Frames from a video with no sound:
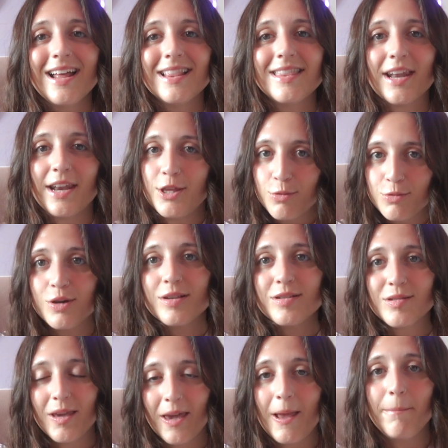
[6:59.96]
then you
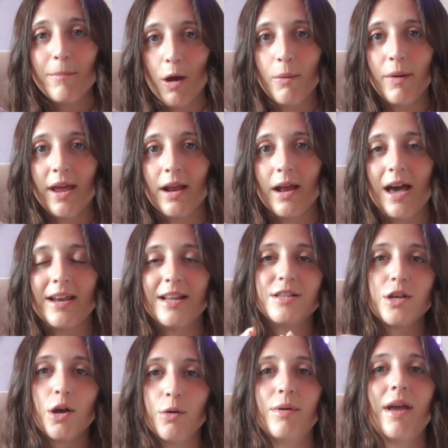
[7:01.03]
just keep going, and
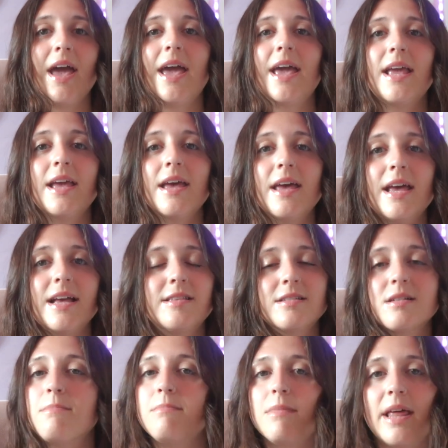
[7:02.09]
it's okay. It
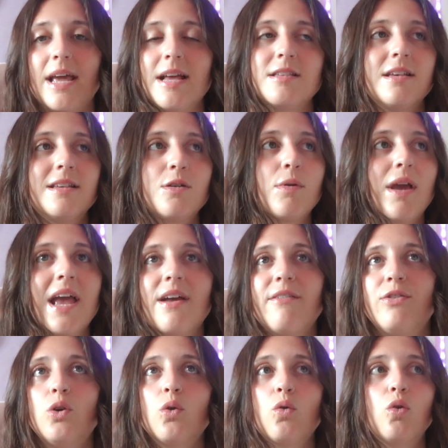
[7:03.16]
doesn't, like, it's okay if
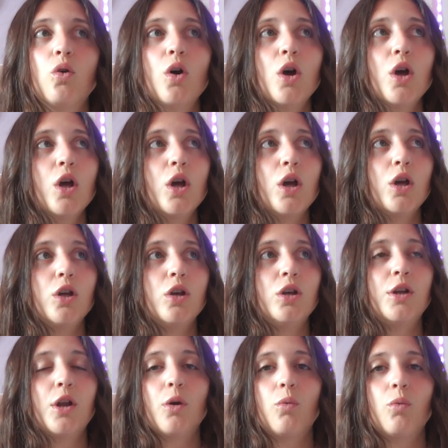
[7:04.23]
you're,
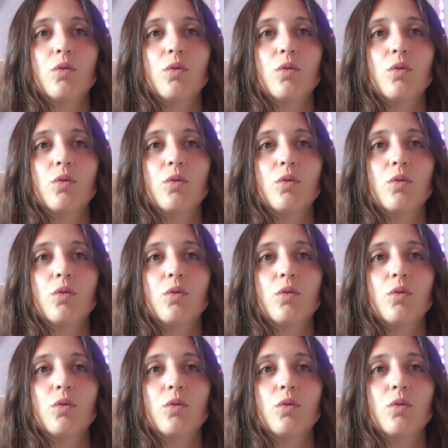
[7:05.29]
you know,